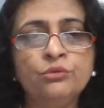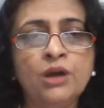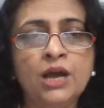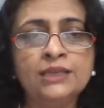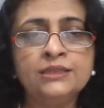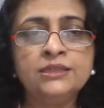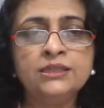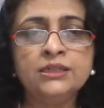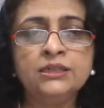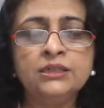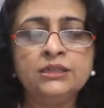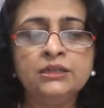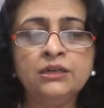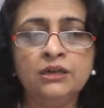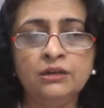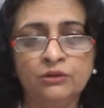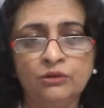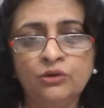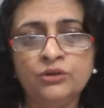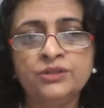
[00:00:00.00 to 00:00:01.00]
to answer
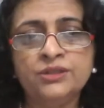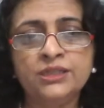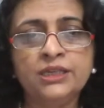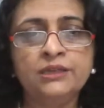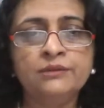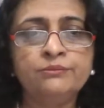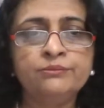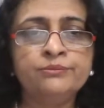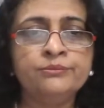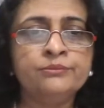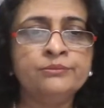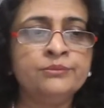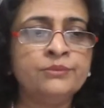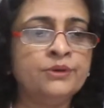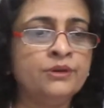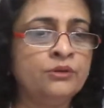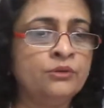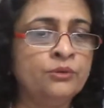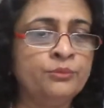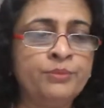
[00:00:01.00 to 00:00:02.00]
or say,
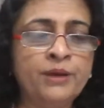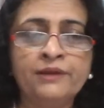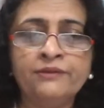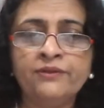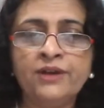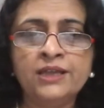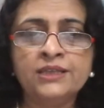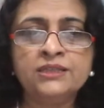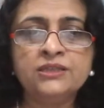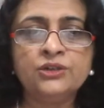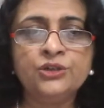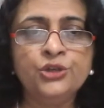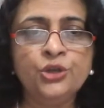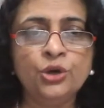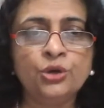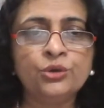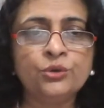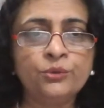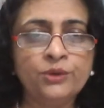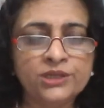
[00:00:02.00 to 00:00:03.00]
I've answered
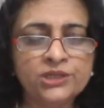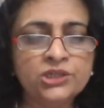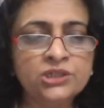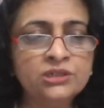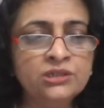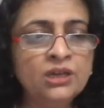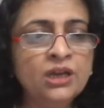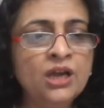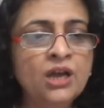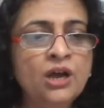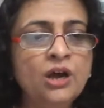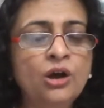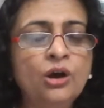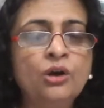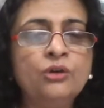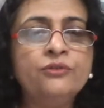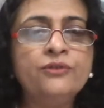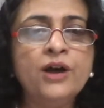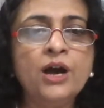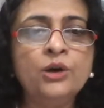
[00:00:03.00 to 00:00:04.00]
your question
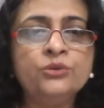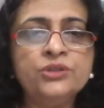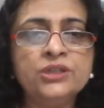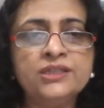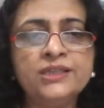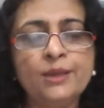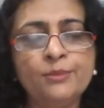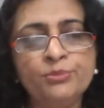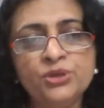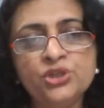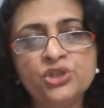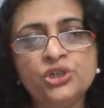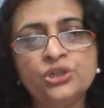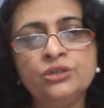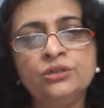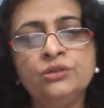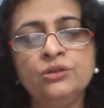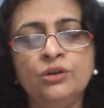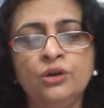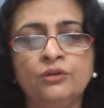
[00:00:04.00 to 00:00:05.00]
of how the
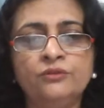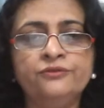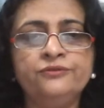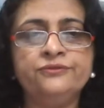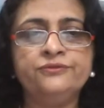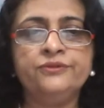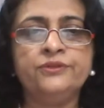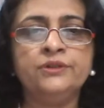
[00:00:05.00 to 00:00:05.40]
separation of